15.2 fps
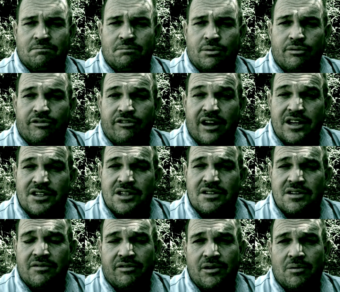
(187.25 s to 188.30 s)

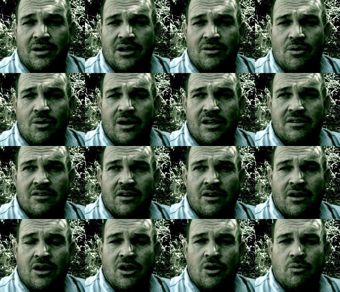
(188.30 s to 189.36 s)
professions, if you want to call it,
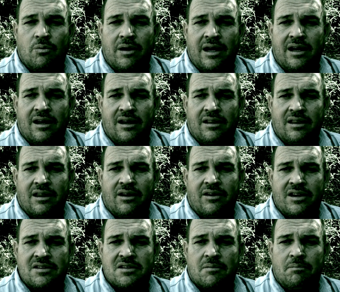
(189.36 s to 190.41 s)
where there
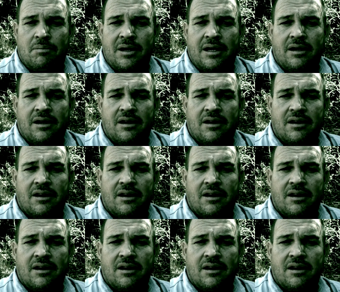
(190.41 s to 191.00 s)
is a big